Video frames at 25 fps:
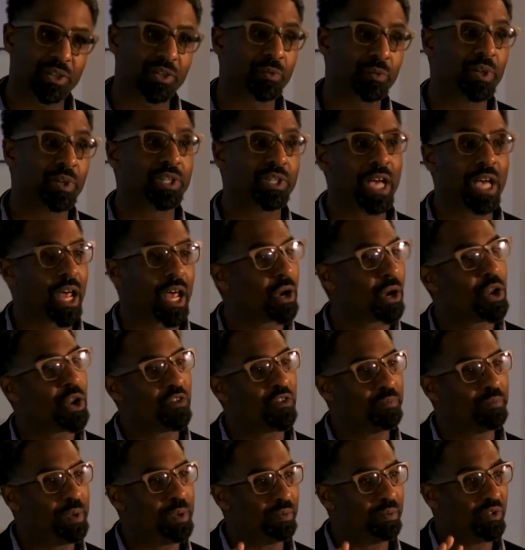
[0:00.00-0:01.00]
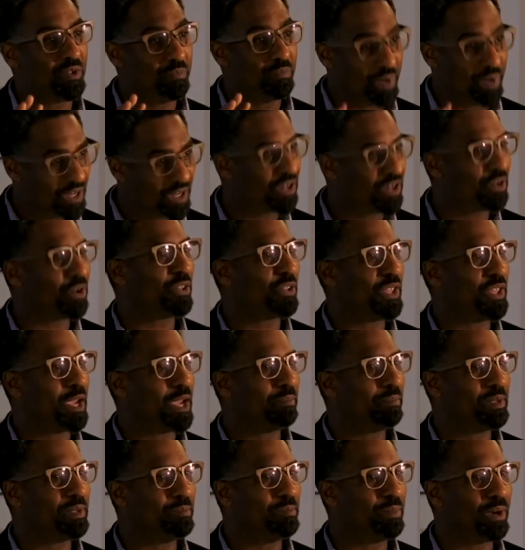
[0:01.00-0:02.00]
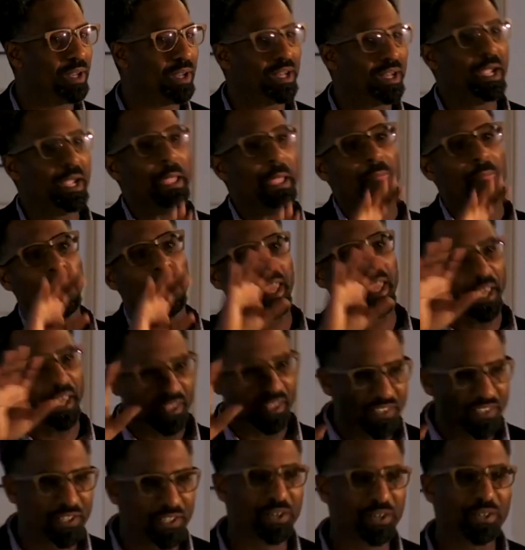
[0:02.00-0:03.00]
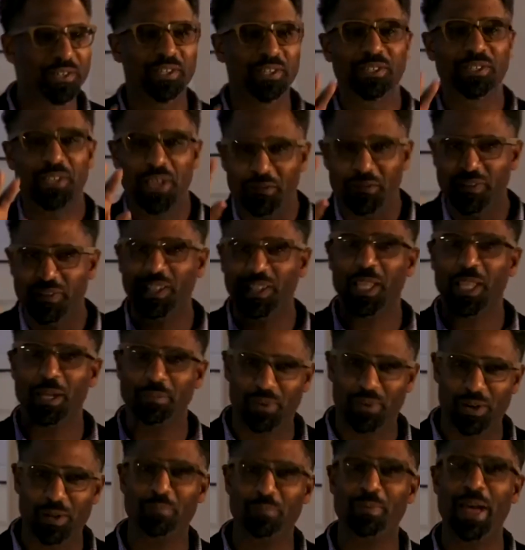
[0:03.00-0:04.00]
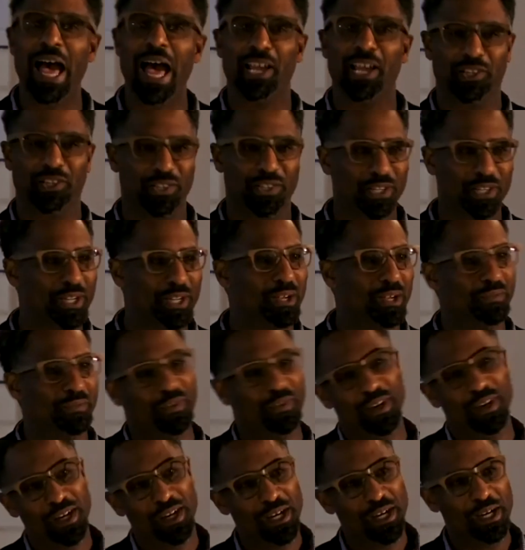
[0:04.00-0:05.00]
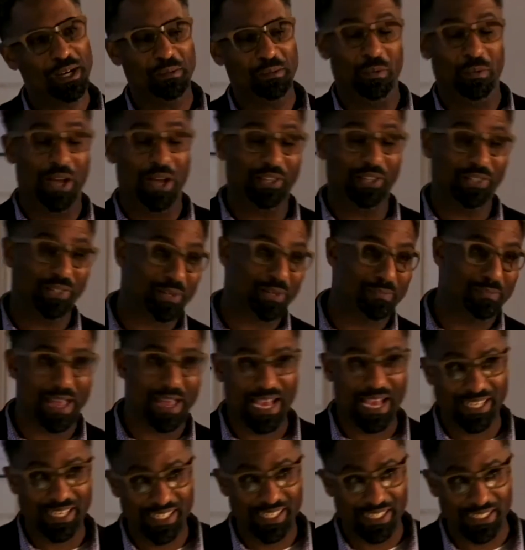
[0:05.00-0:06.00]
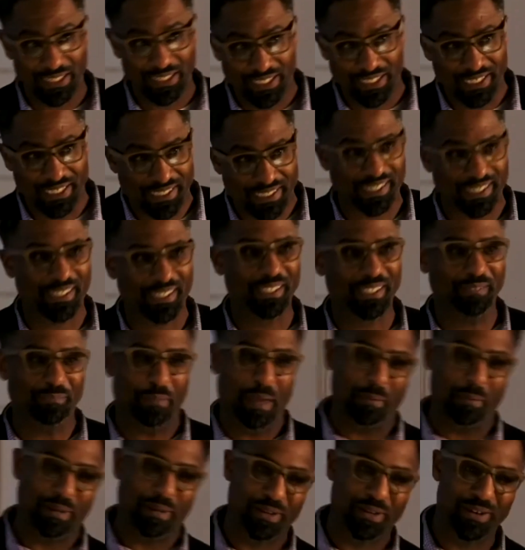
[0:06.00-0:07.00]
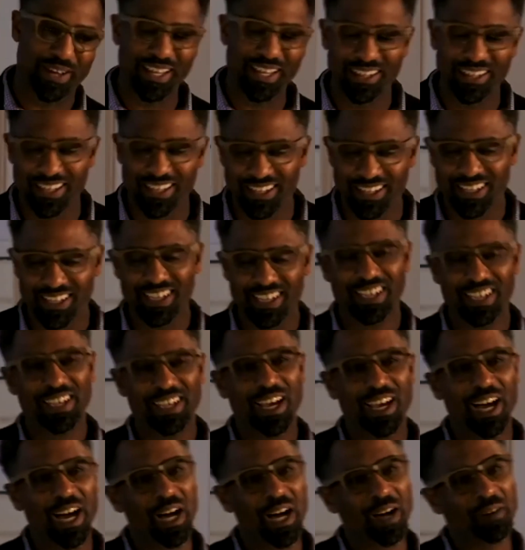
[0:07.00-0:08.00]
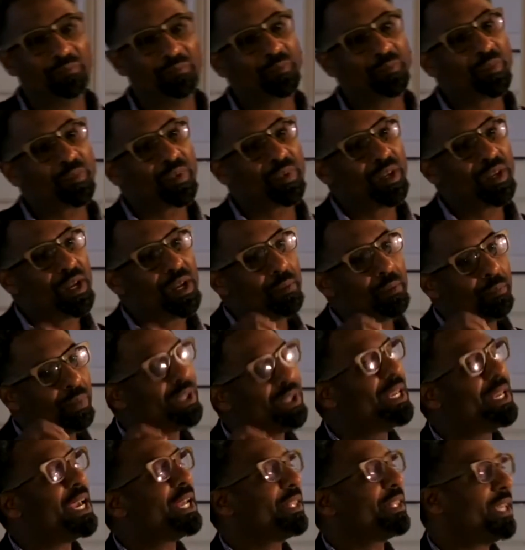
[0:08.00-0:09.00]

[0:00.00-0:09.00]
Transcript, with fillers: which I don't know if people have been Northampton, but it considers itself the liberal bastion of Western Mass, at least, maybe New England. Um, but yet the